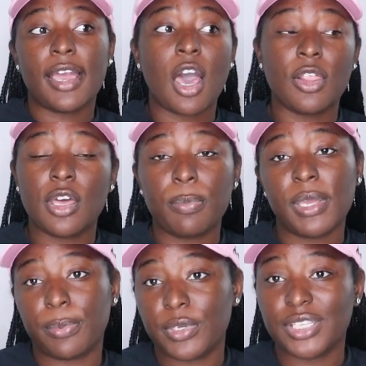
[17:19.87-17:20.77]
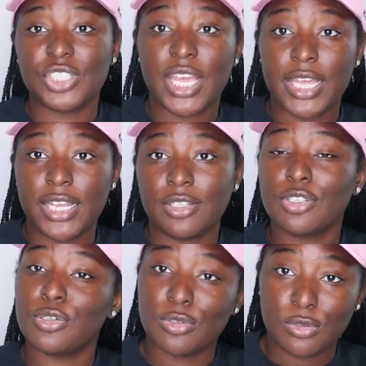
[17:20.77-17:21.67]
Although people can change,
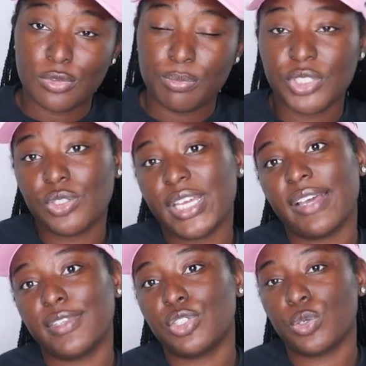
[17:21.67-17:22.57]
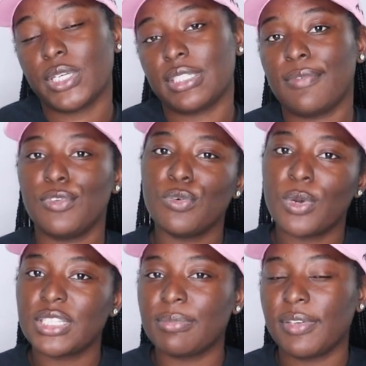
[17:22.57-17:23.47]
cool, but you have the choice if you
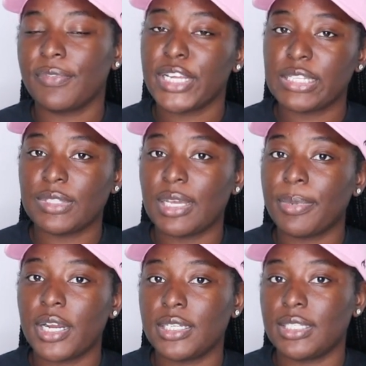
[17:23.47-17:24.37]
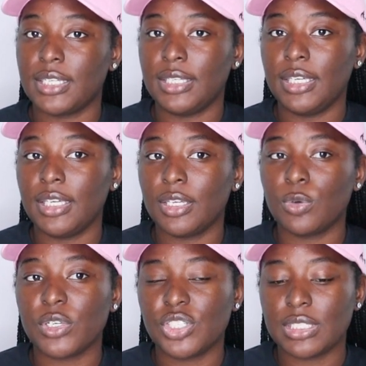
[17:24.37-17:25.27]
want to be friends with that person again
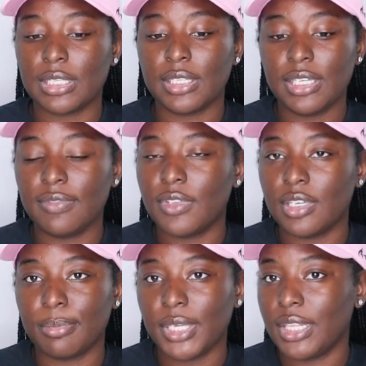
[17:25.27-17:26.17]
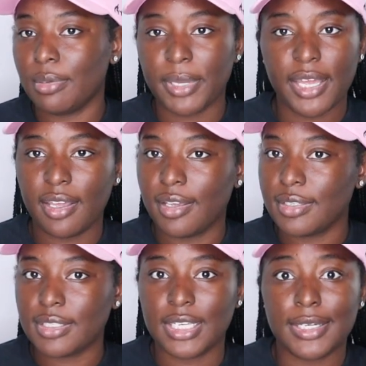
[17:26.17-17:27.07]
or just leave them in the past,
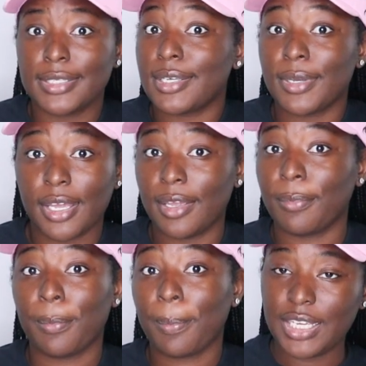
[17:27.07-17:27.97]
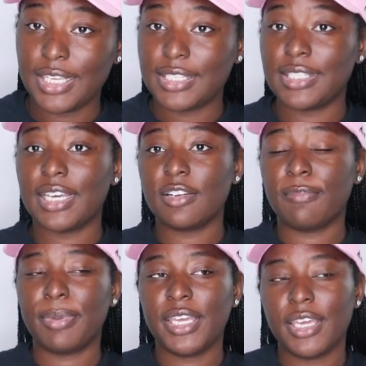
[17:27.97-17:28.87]
and that's okay. Instead
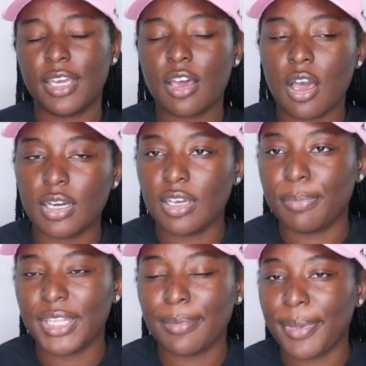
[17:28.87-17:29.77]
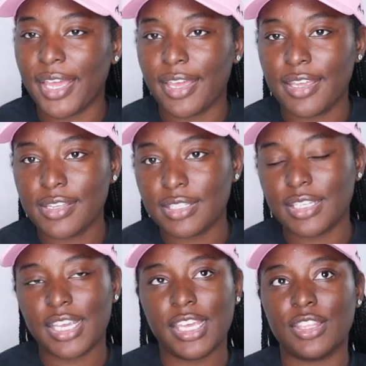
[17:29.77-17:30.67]
of being caught up in the past,
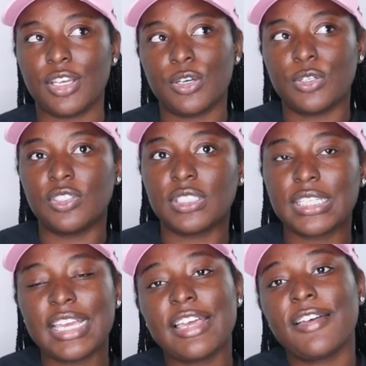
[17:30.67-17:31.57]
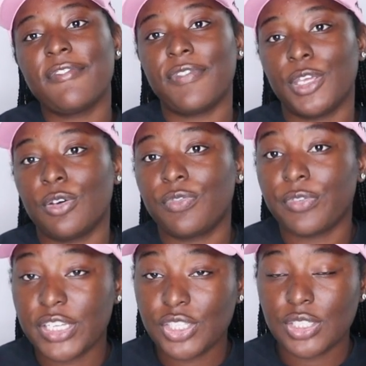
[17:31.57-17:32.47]
in those failed
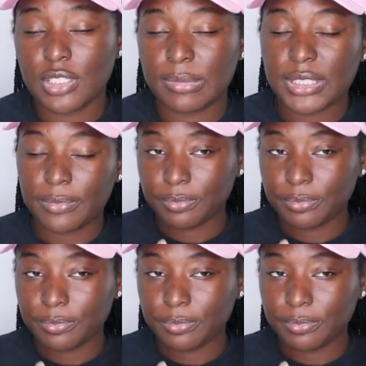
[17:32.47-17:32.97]
friendships,